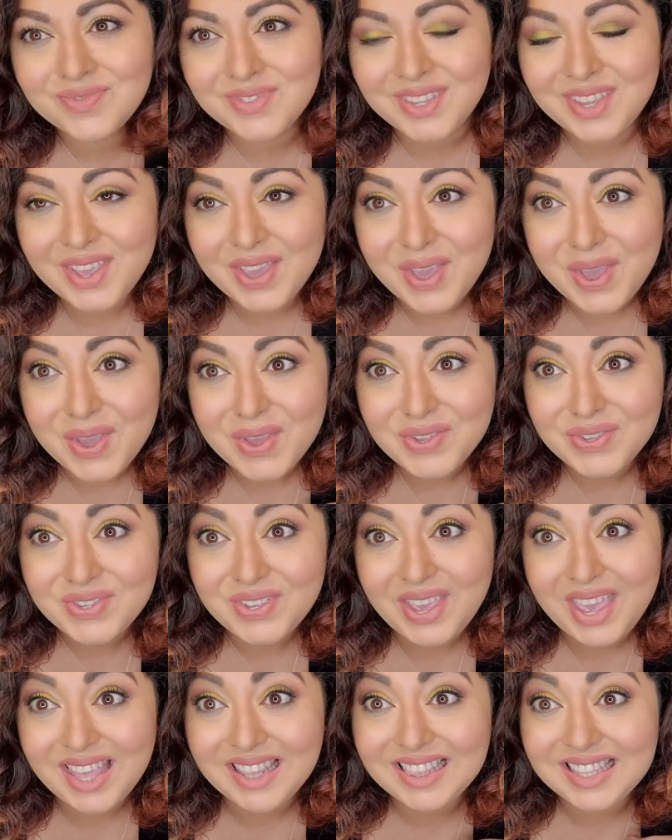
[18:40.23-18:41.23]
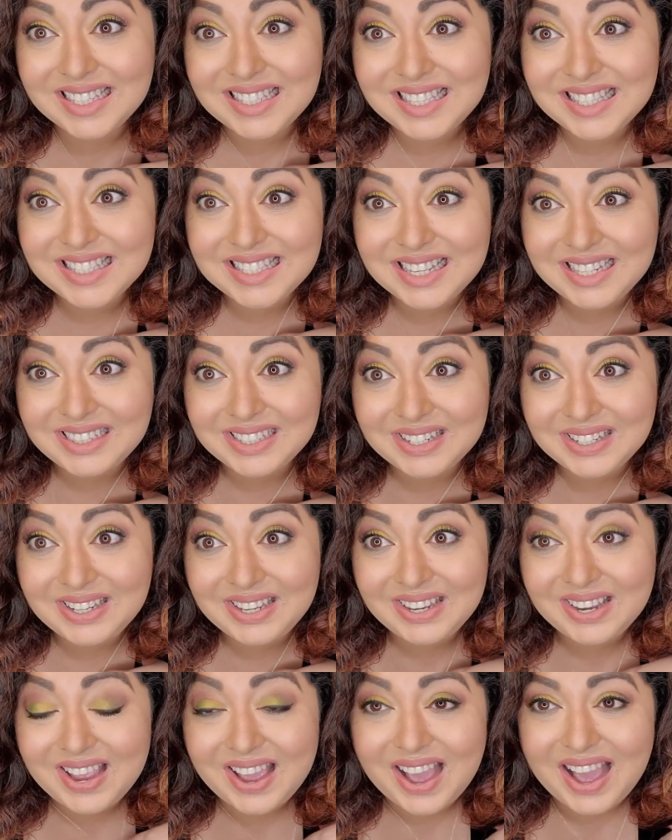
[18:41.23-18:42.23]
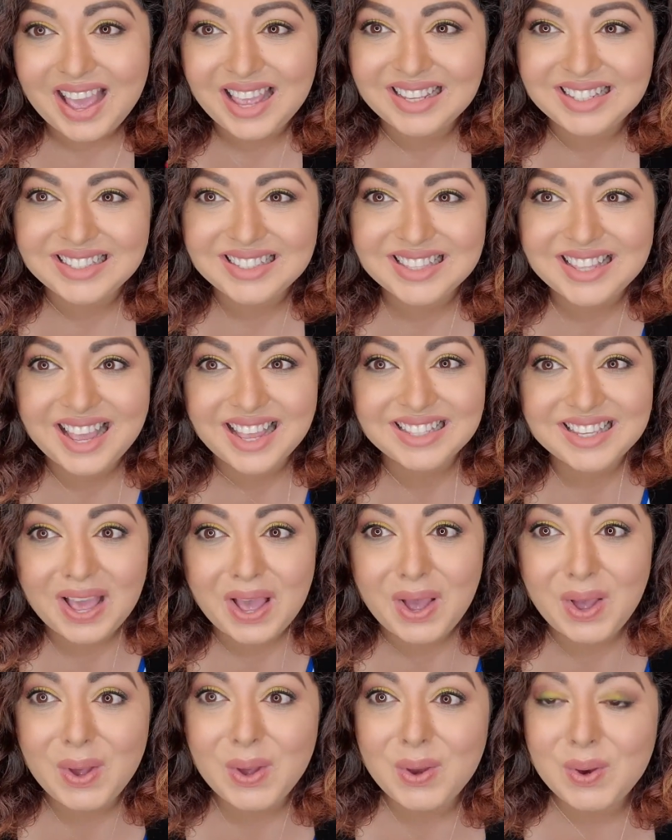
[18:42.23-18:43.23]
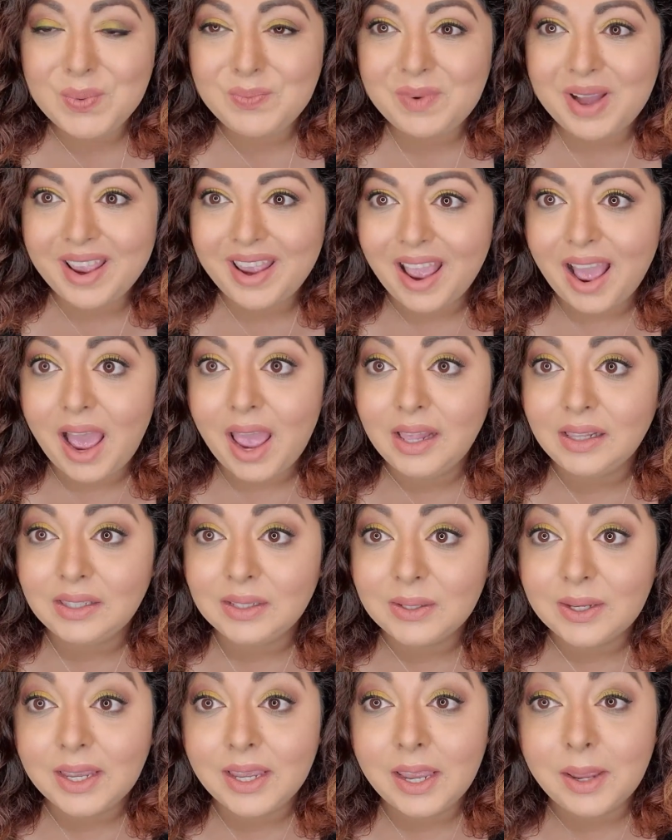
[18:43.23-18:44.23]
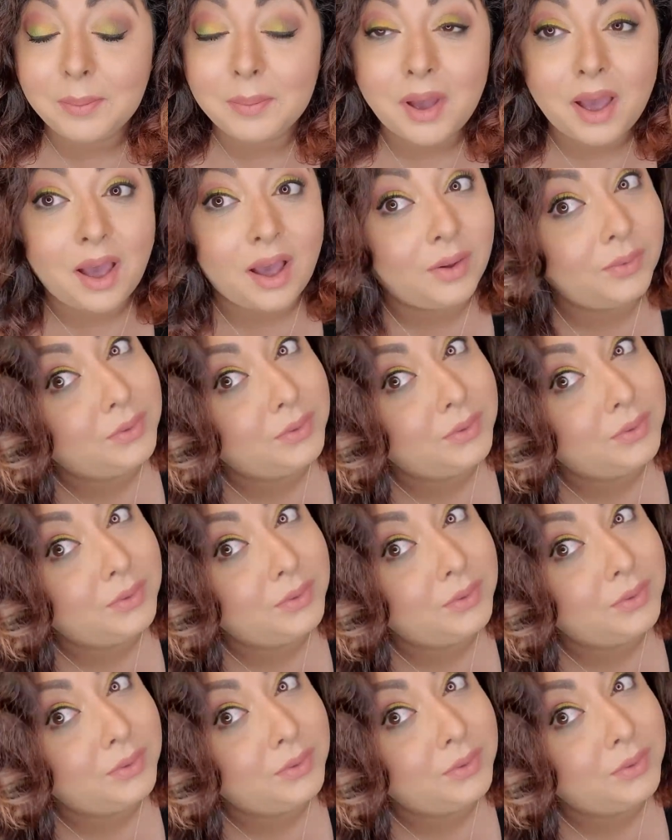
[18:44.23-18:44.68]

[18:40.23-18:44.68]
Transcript: So yeah, this is the look, you guys. That's how my eye look came out.